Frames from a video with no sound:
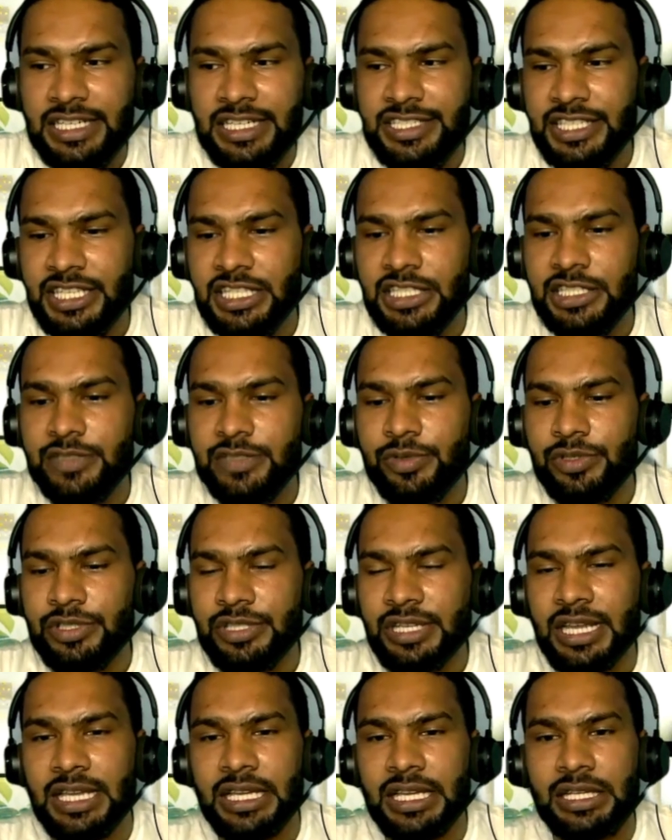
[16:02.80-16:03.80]
Salesforce.
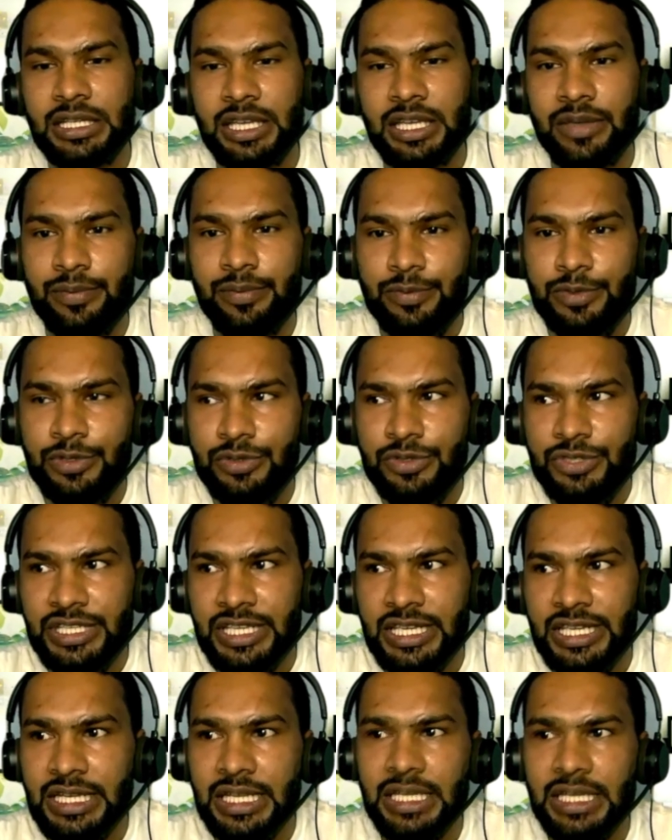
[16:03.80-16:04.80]
Like if you
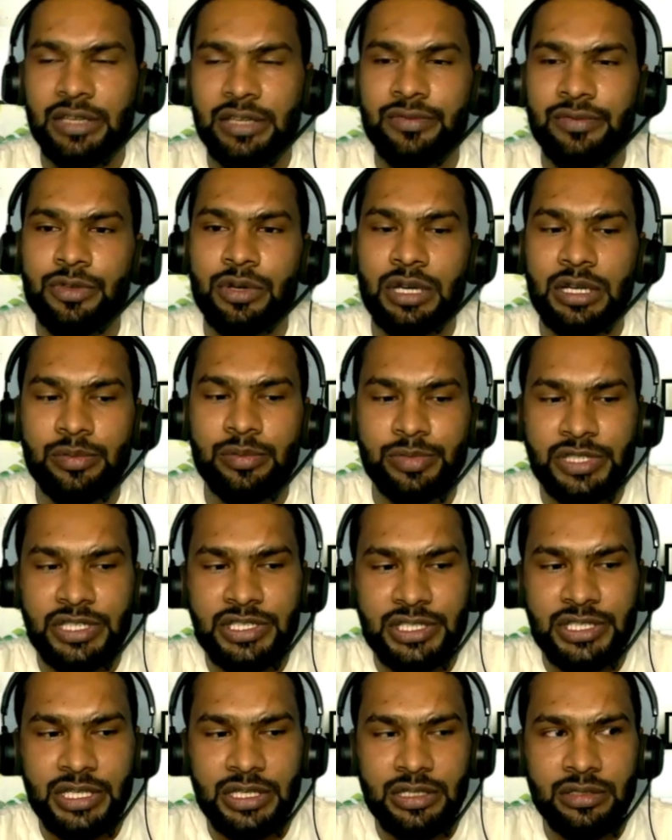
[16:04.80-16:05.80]
say, like if you are a
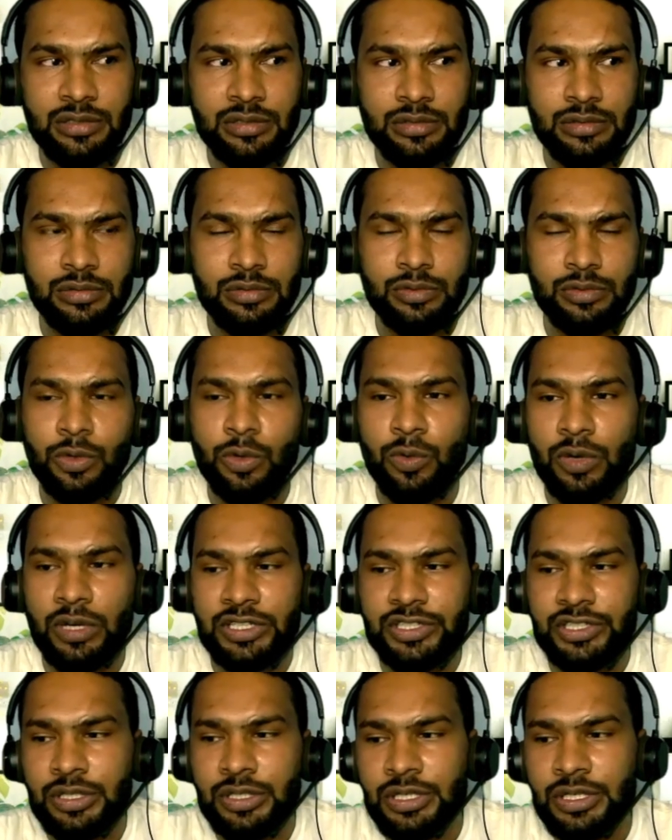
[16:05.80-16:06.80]
person who
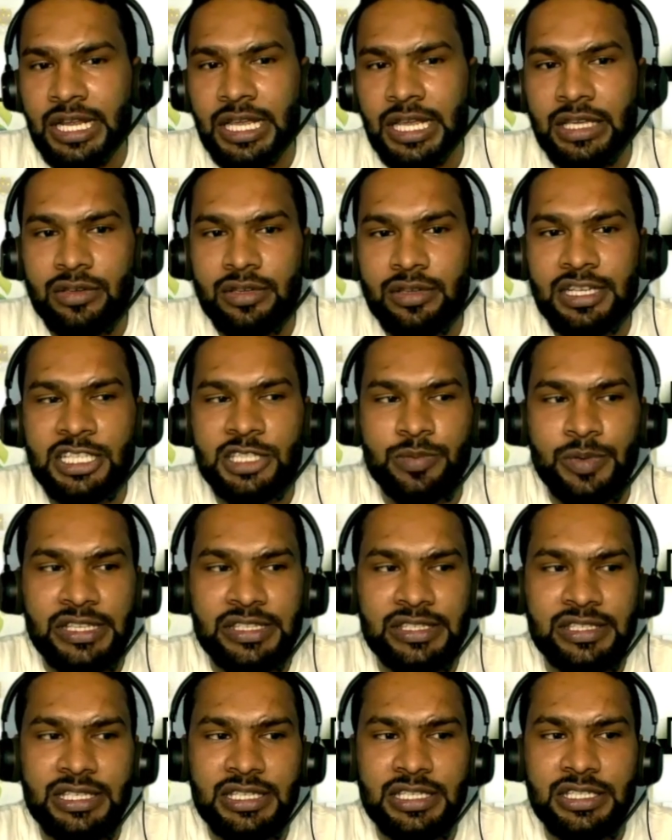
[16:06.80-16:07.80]
wants to track your
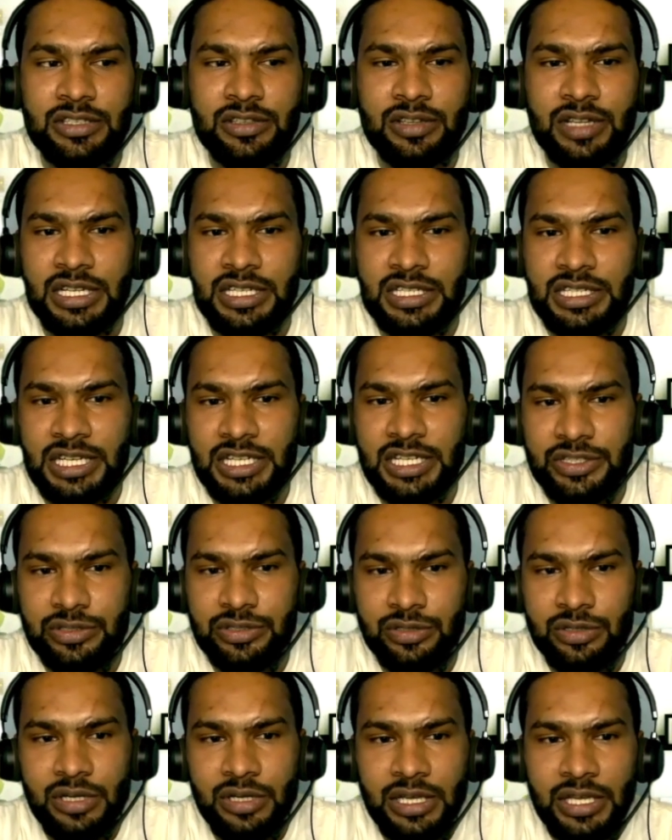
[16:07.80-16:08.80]
expenses, you can try
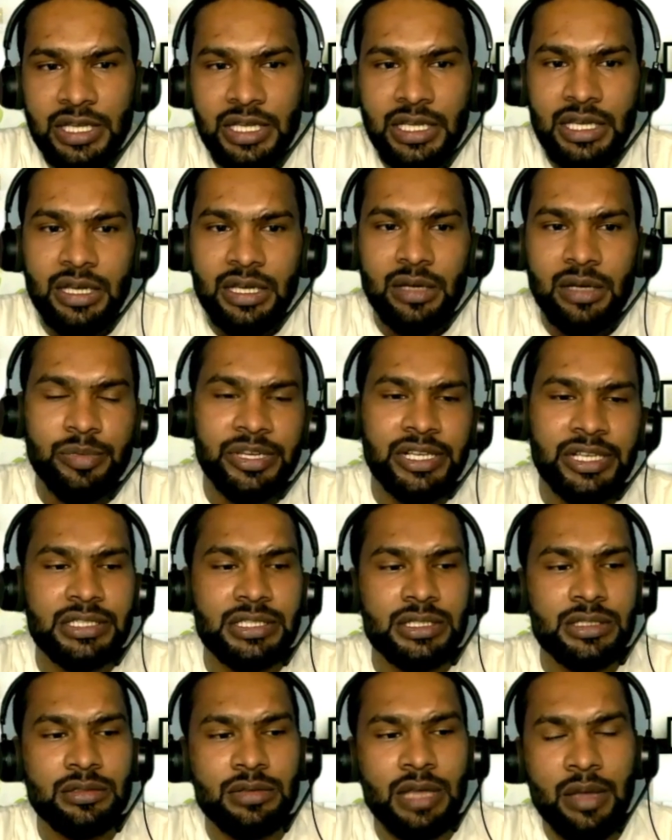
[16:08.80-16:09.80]
to build
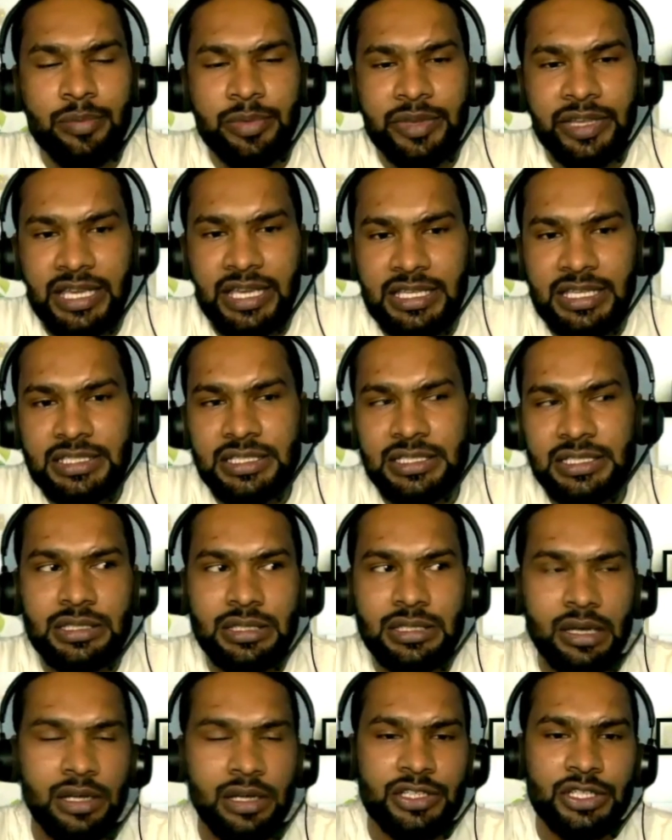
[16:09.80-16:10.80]
a application
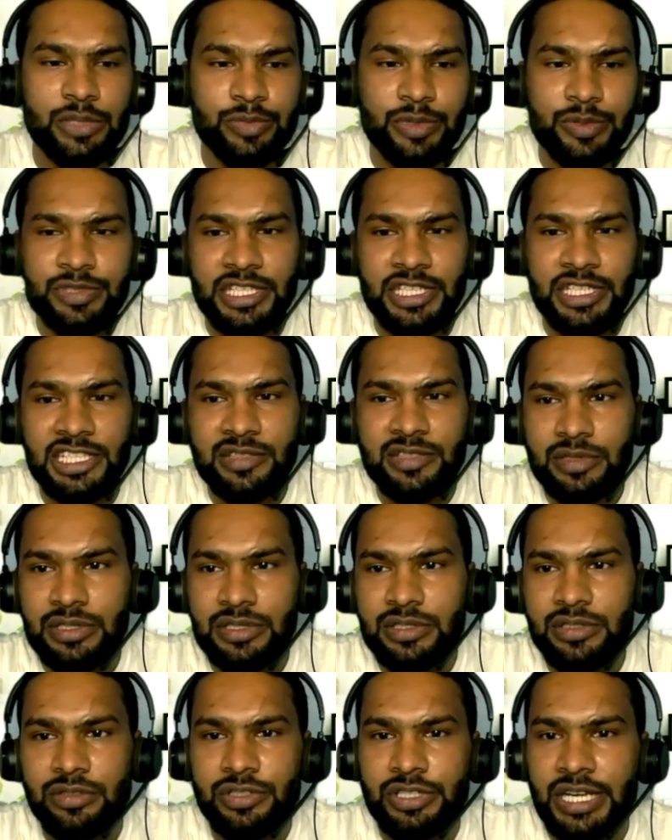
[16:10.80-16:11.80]
on top of Salesforce
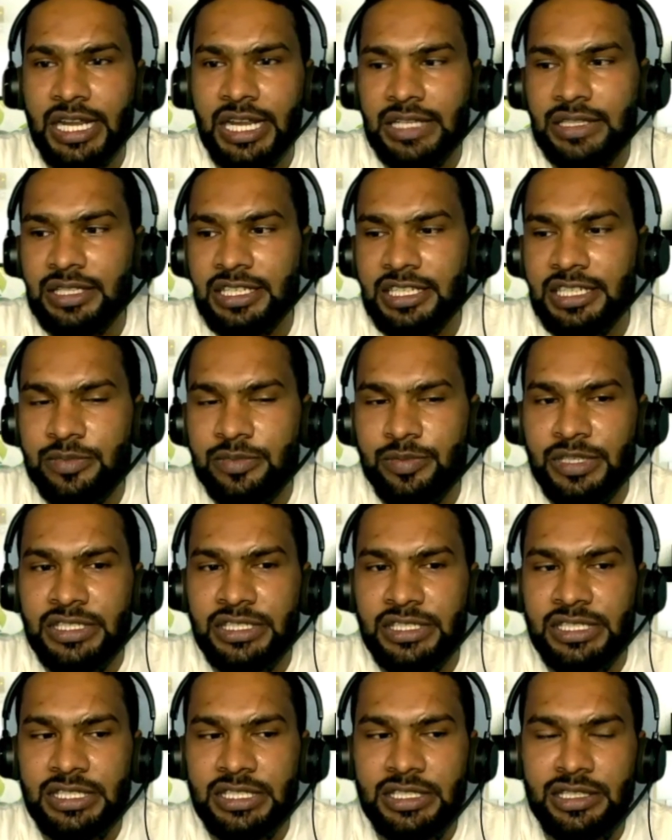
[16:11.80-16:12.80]
to track the
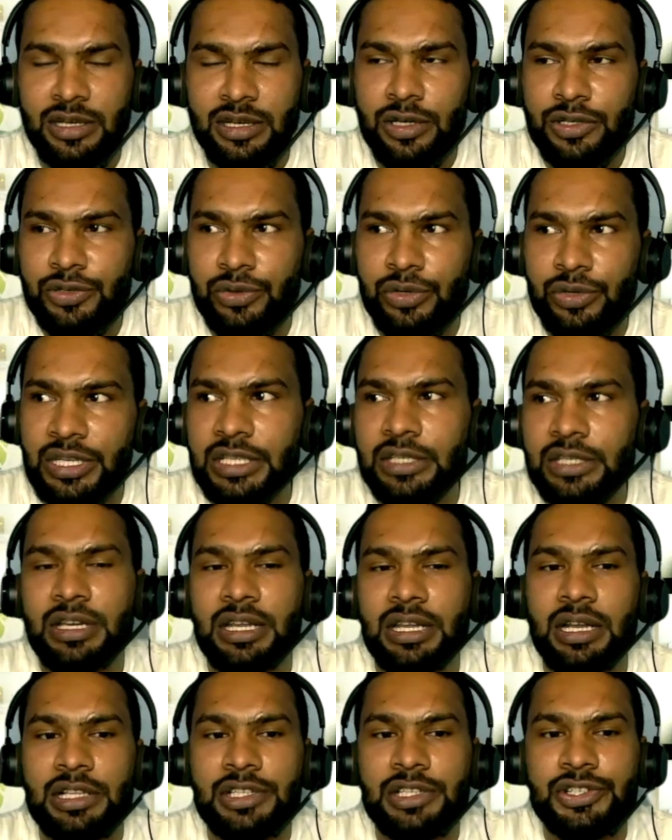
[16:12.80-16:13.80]
expenses. Not only, you
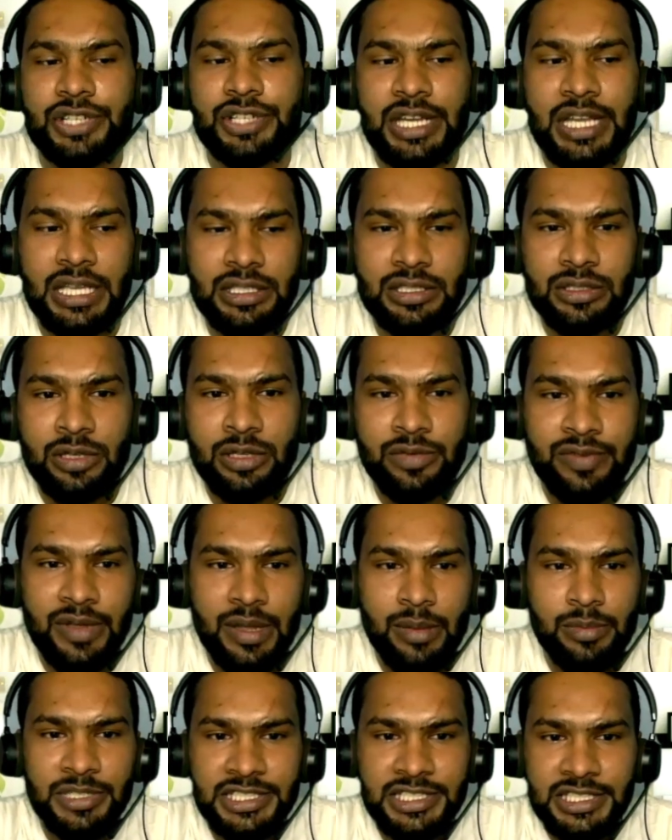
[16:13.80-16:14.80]
can also track your
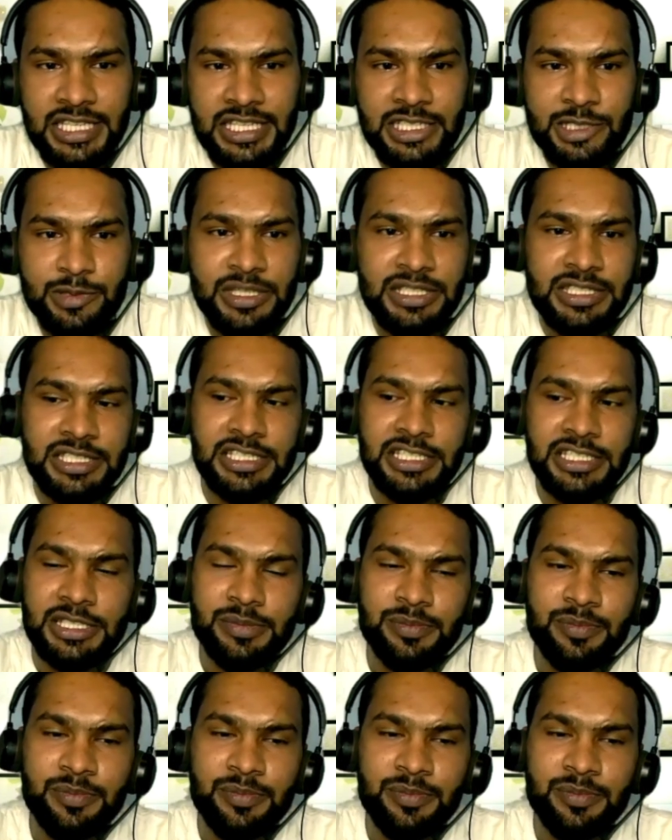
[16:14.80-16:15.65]
family's expenses.